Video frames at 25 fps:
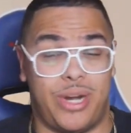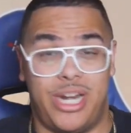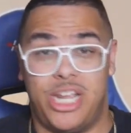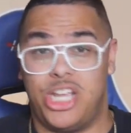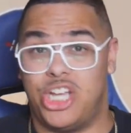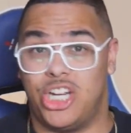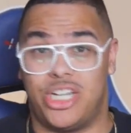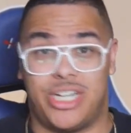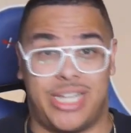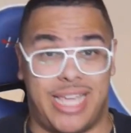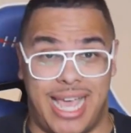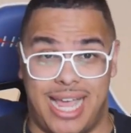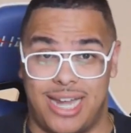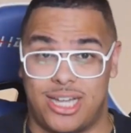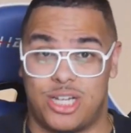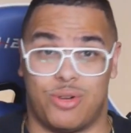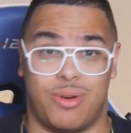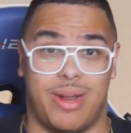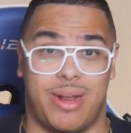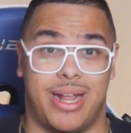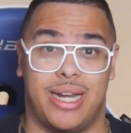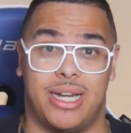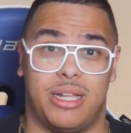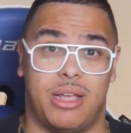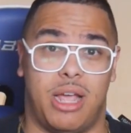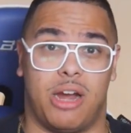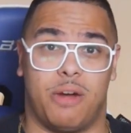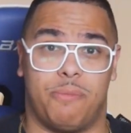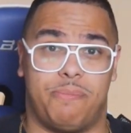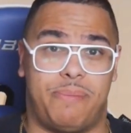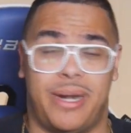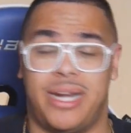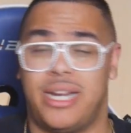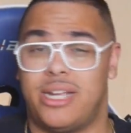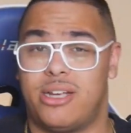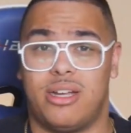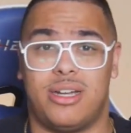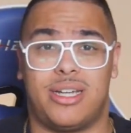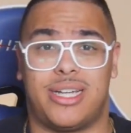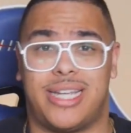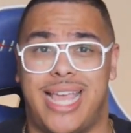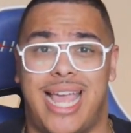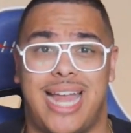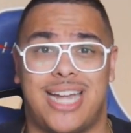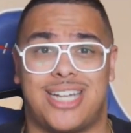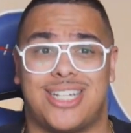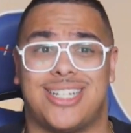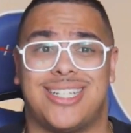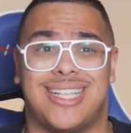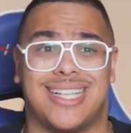Pretty good catch rate, or pretty
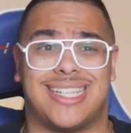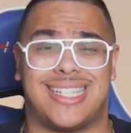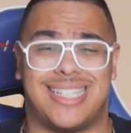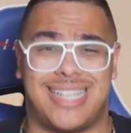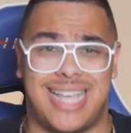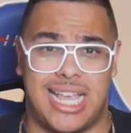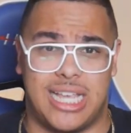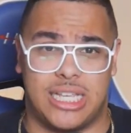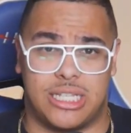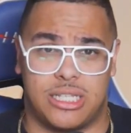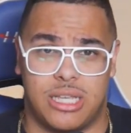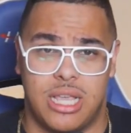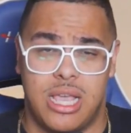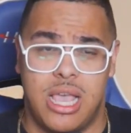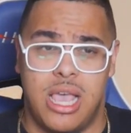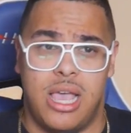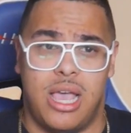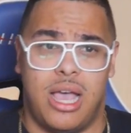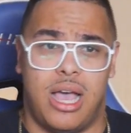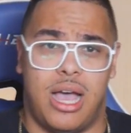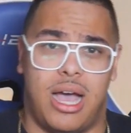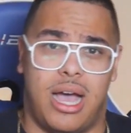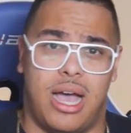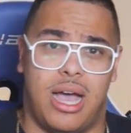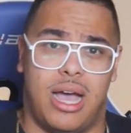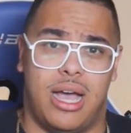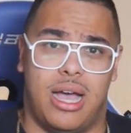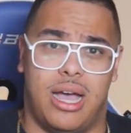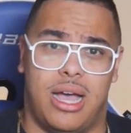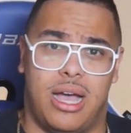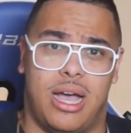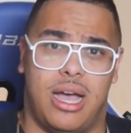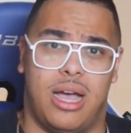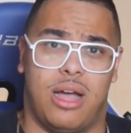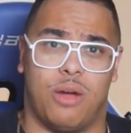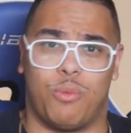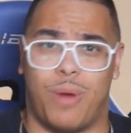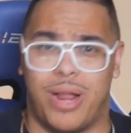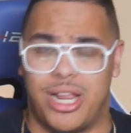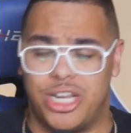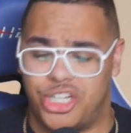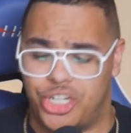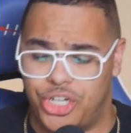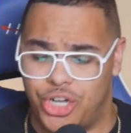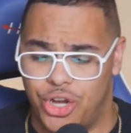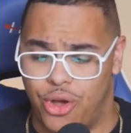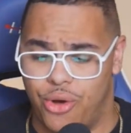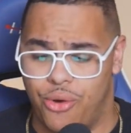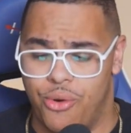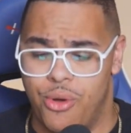good catch success
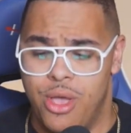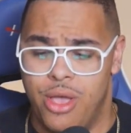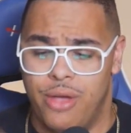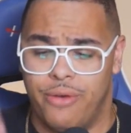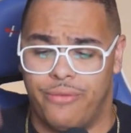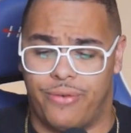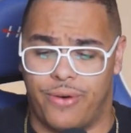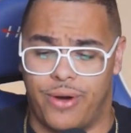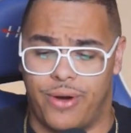ratio